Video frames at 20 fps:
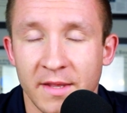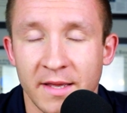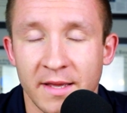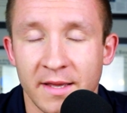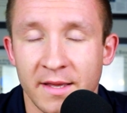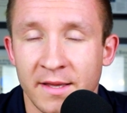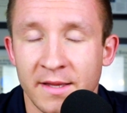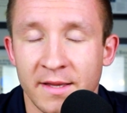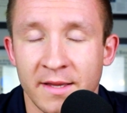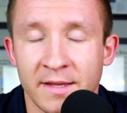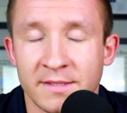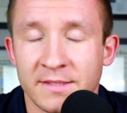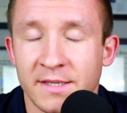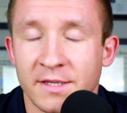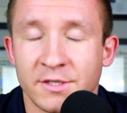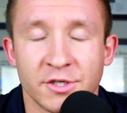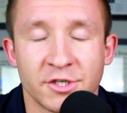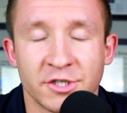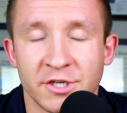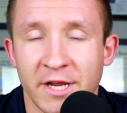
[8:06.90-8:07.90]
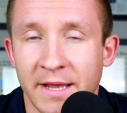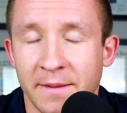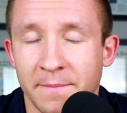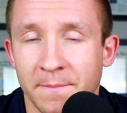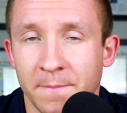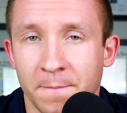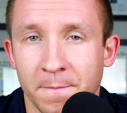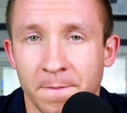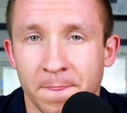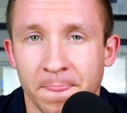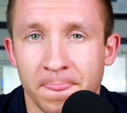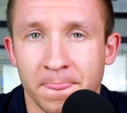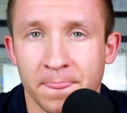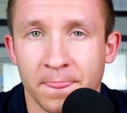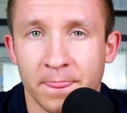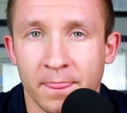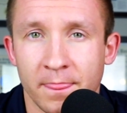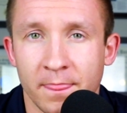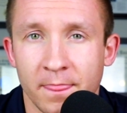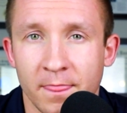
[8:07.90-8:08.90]
It, it, it's such a shame.
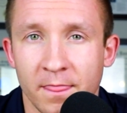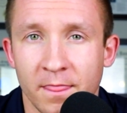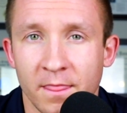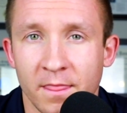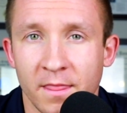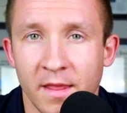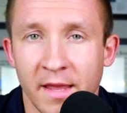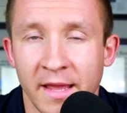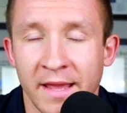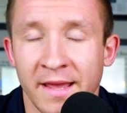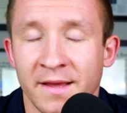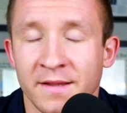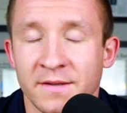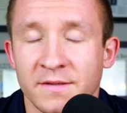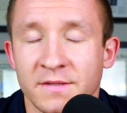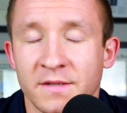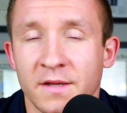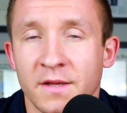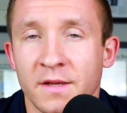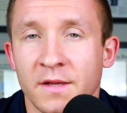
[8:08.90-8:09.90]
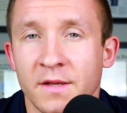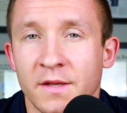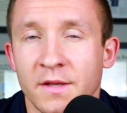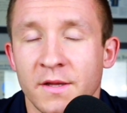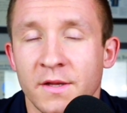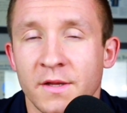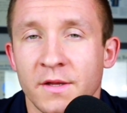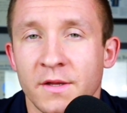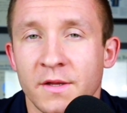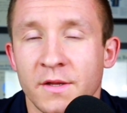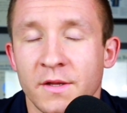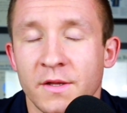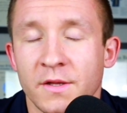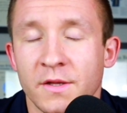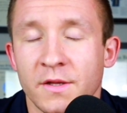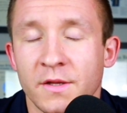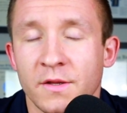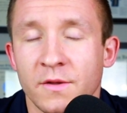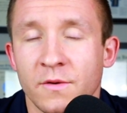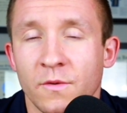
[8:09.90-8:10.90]
And
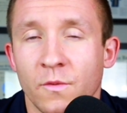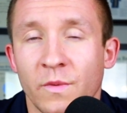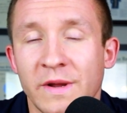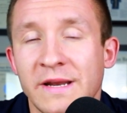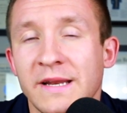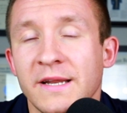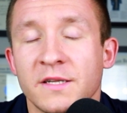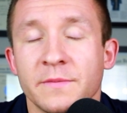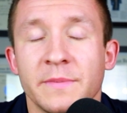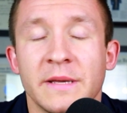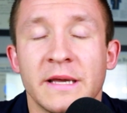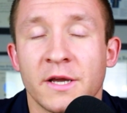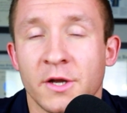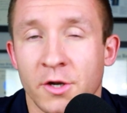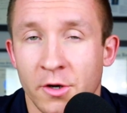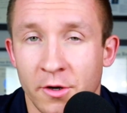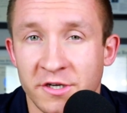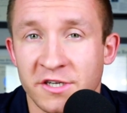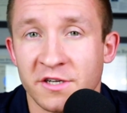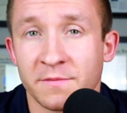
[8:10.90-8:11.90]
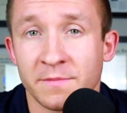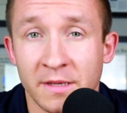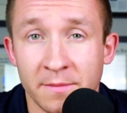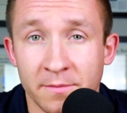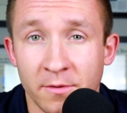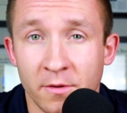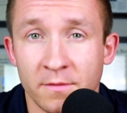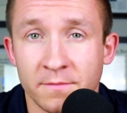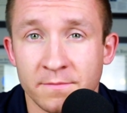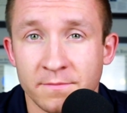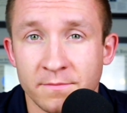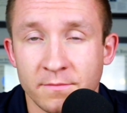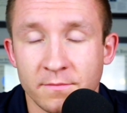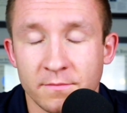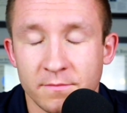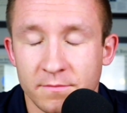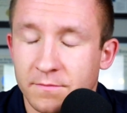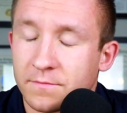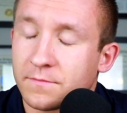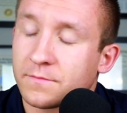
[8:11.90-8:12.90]
we need to be encouraging people.
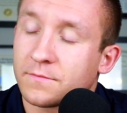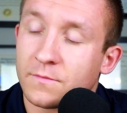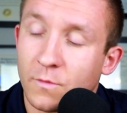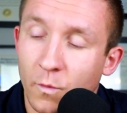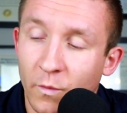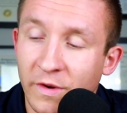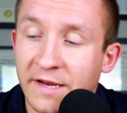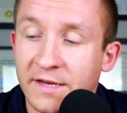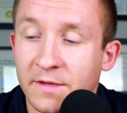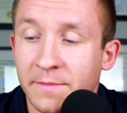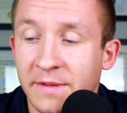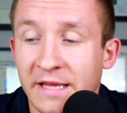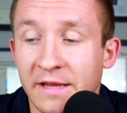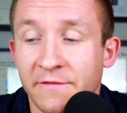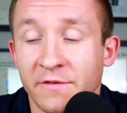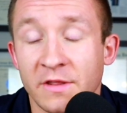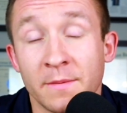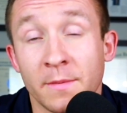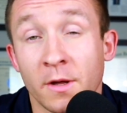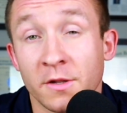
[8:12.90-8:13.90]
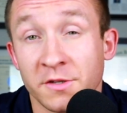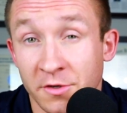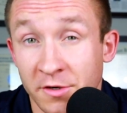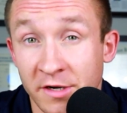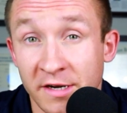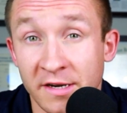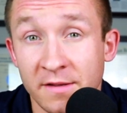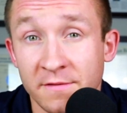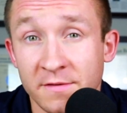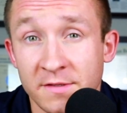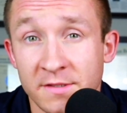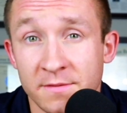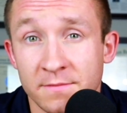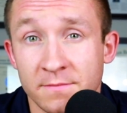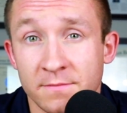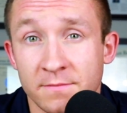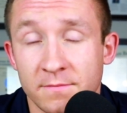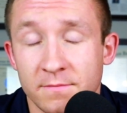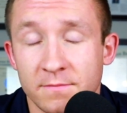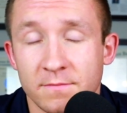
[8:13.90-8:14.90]
We need to be giving them alternatives.
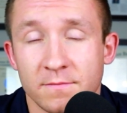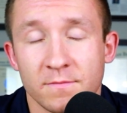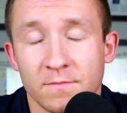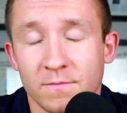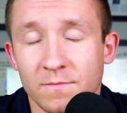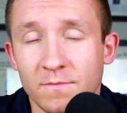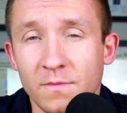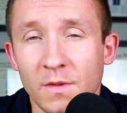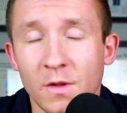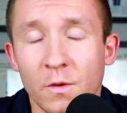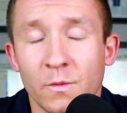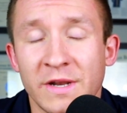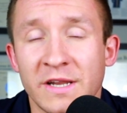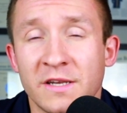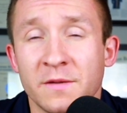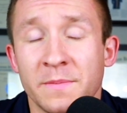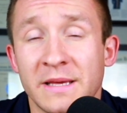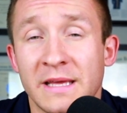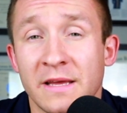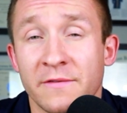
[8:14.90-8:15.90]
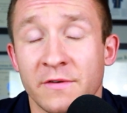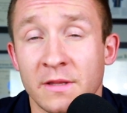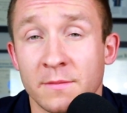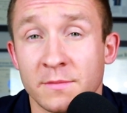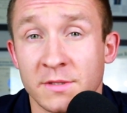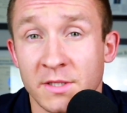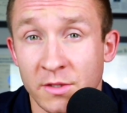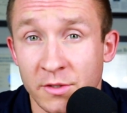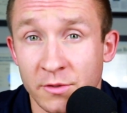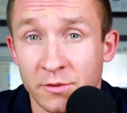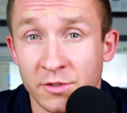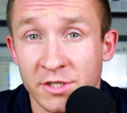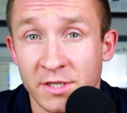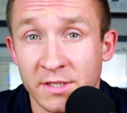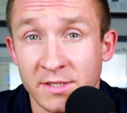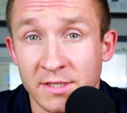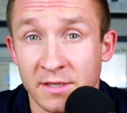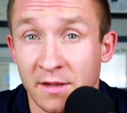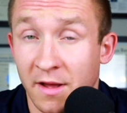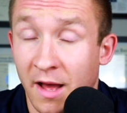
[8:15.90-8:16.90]
We need to be giving them
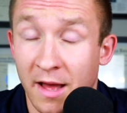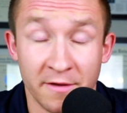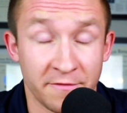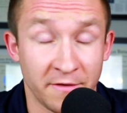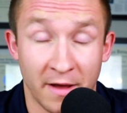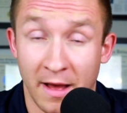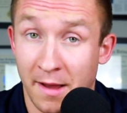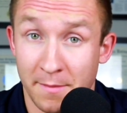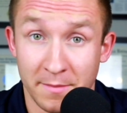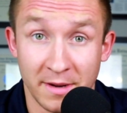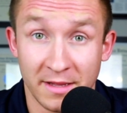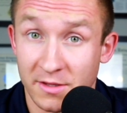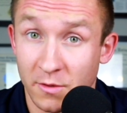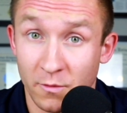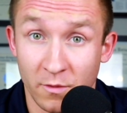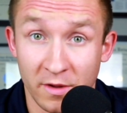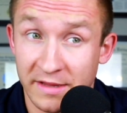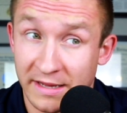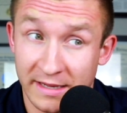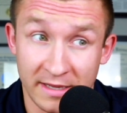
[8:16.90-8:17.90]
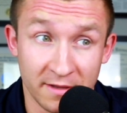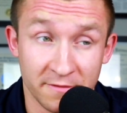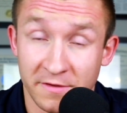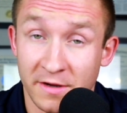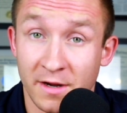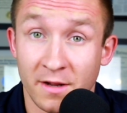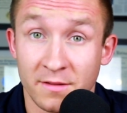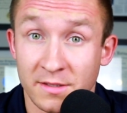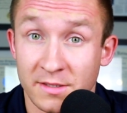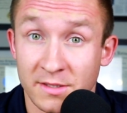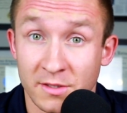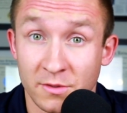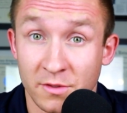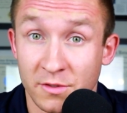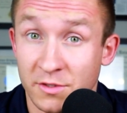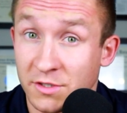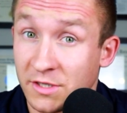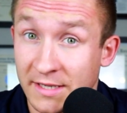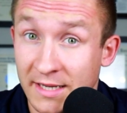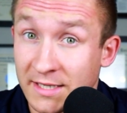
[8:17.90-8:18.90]
solutions. And if I'm not the one that can figure out the
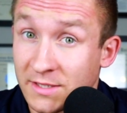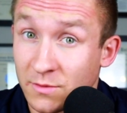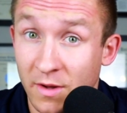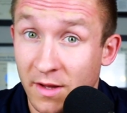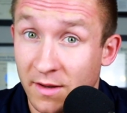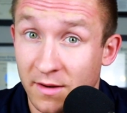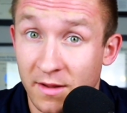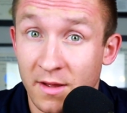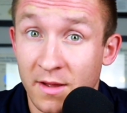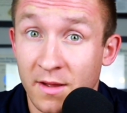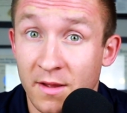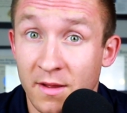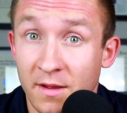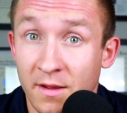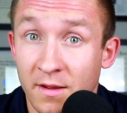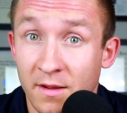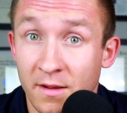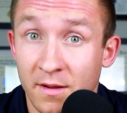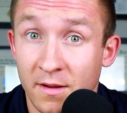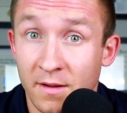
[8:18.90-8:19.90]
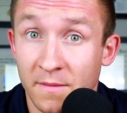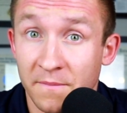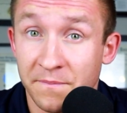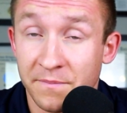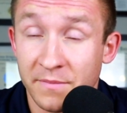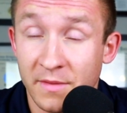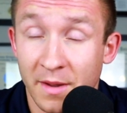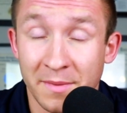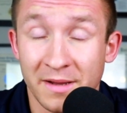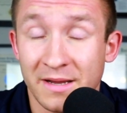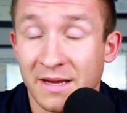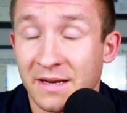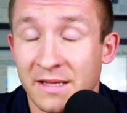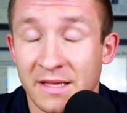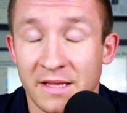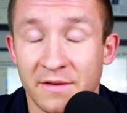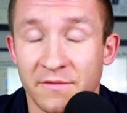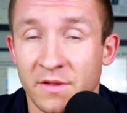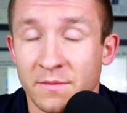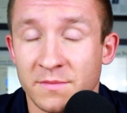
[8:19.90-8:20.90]
solution, guess what? I'm not going to
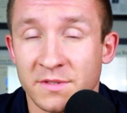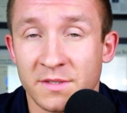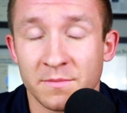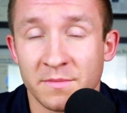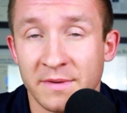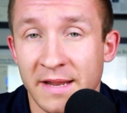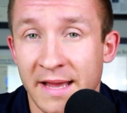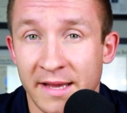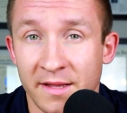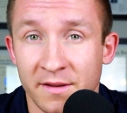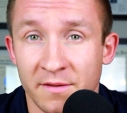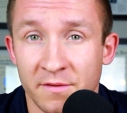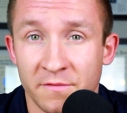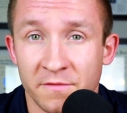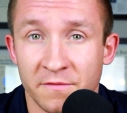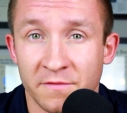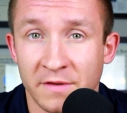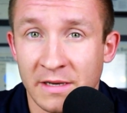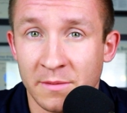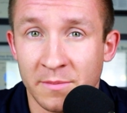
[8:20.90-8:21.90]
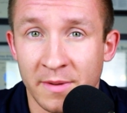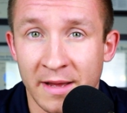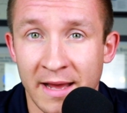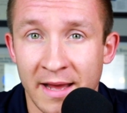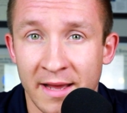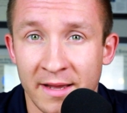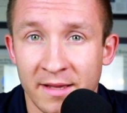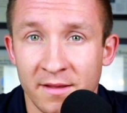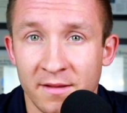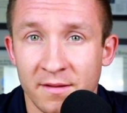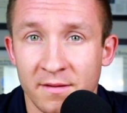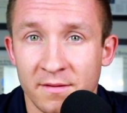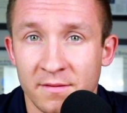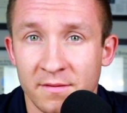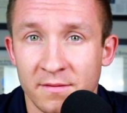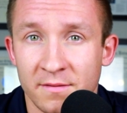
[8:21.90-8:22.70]
give them some negative feedback,